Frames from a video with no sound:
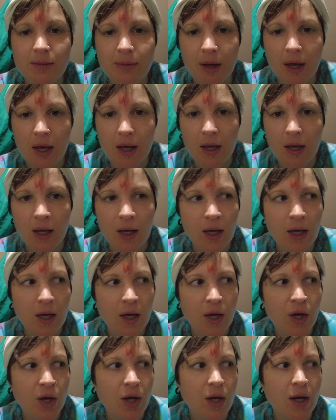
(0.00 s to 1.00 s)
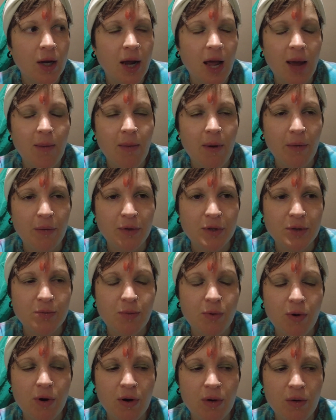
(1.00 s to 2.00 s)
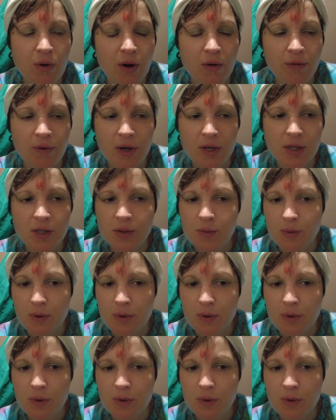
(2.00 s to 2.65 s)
my name I was born and raised